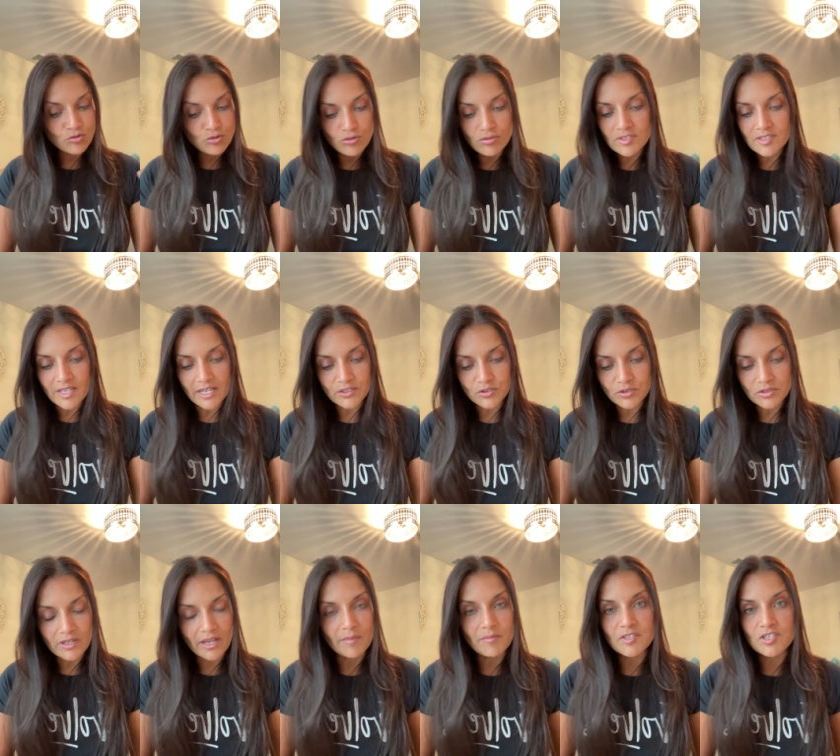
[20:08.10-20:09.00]
true
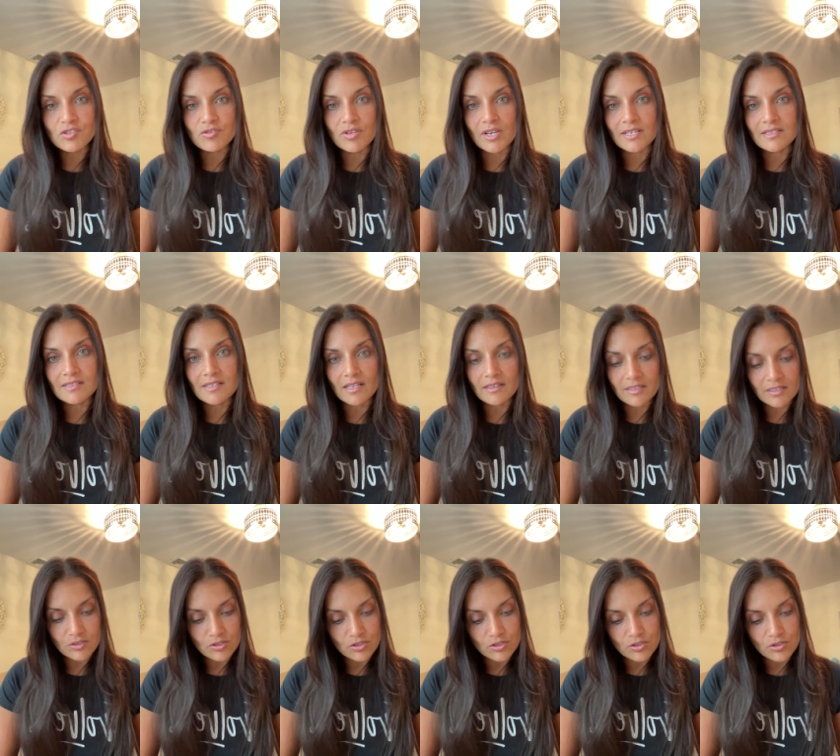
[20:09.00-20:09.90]
sexual chemistry has
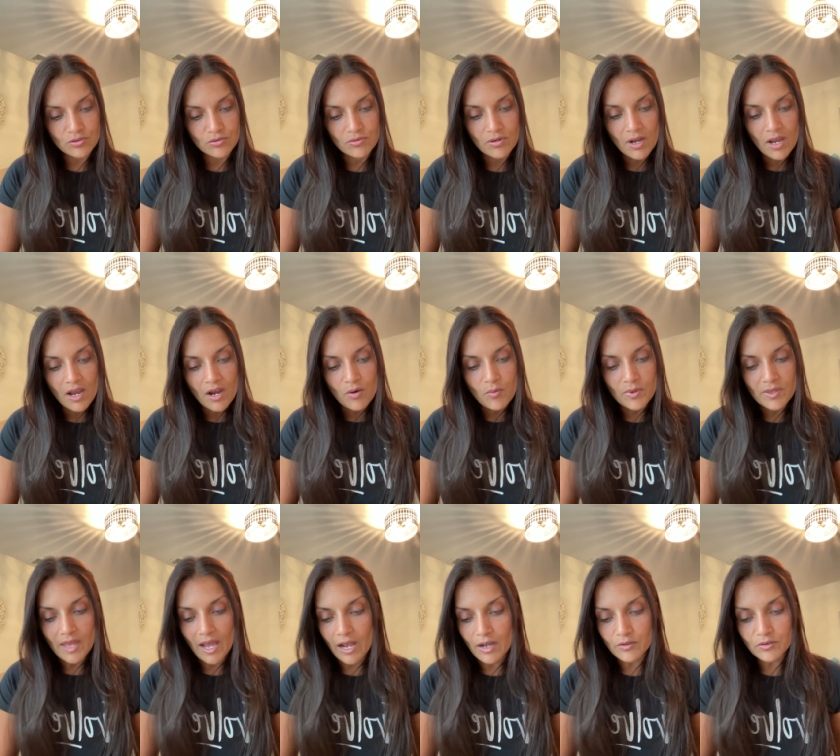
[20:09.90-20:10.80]
nothing to do
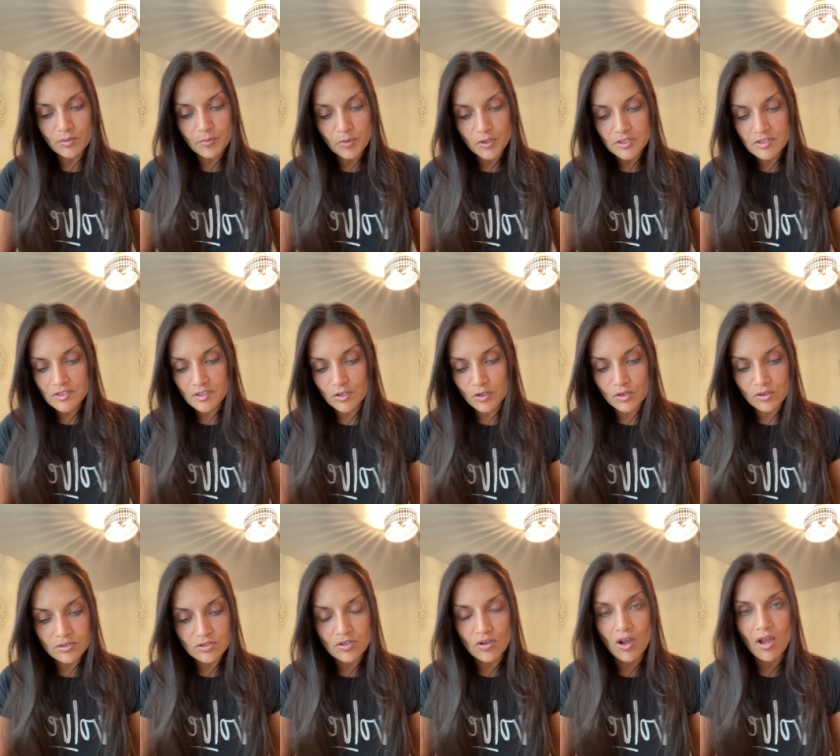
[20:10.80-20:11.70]
with how the person
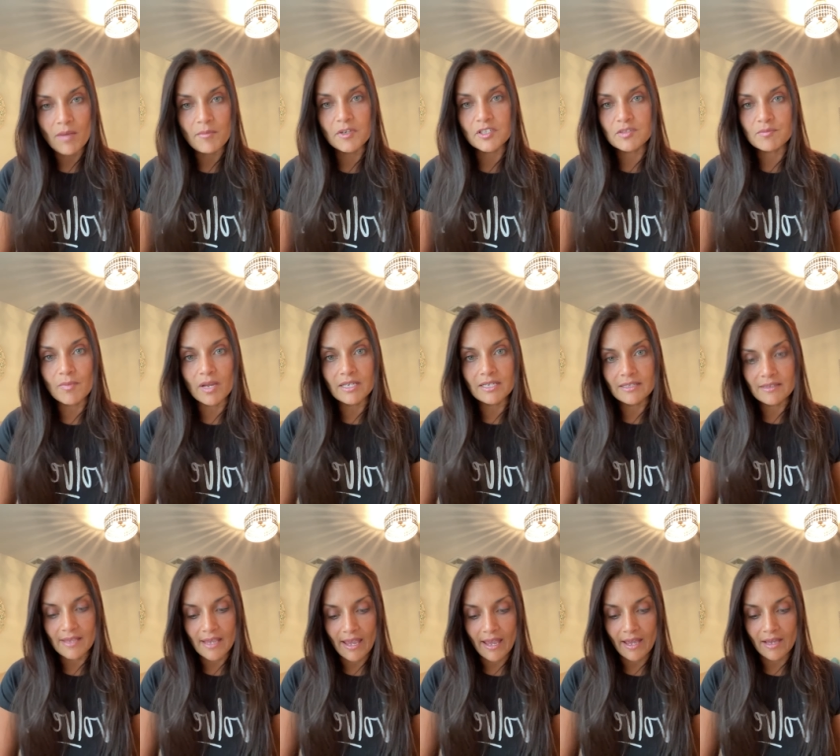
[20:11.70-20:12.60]
looks or how much
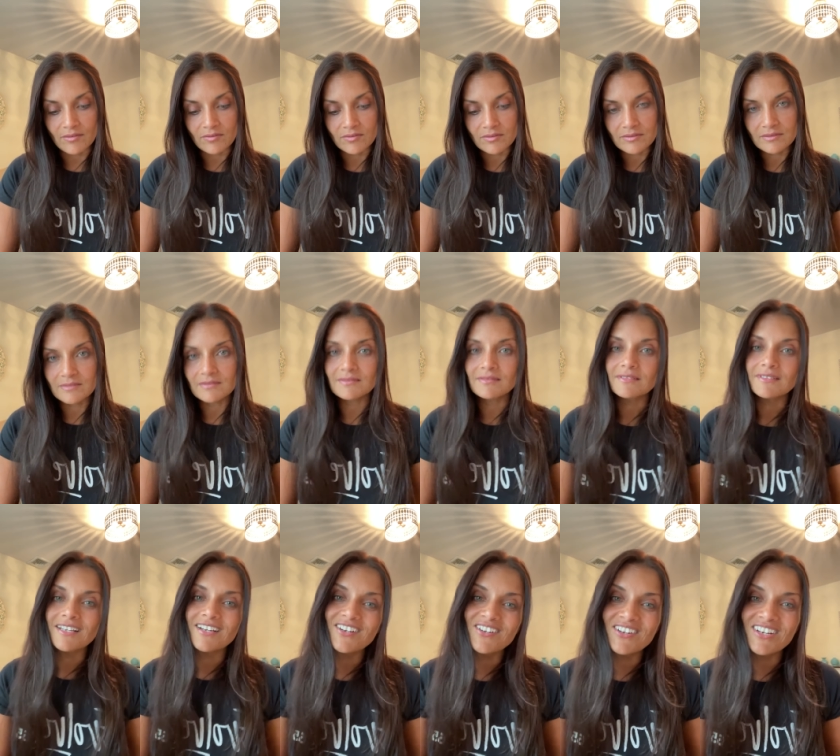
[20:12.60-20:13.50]
money they have.
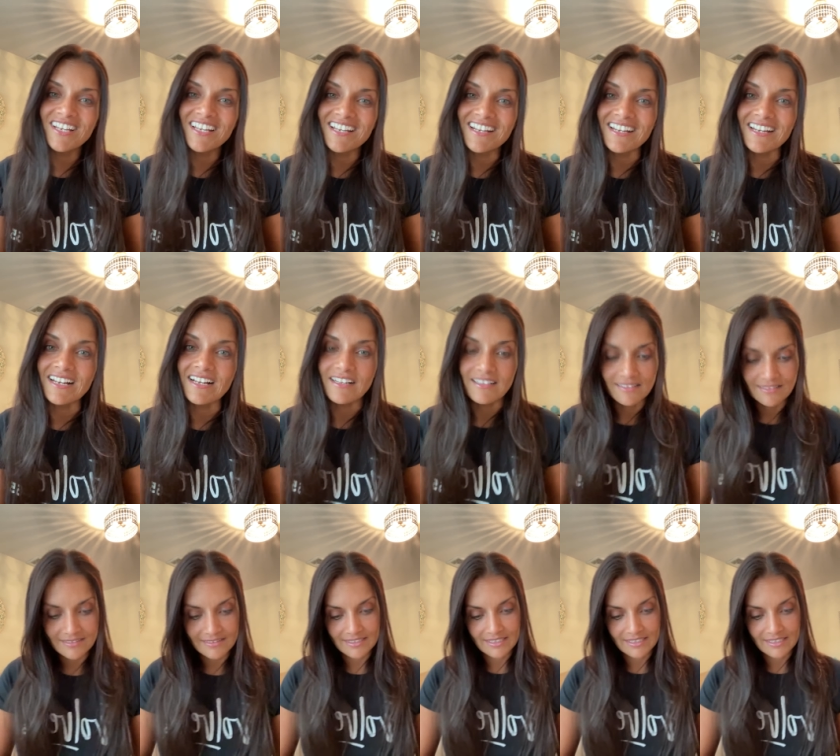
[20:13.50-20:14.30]
Only a little.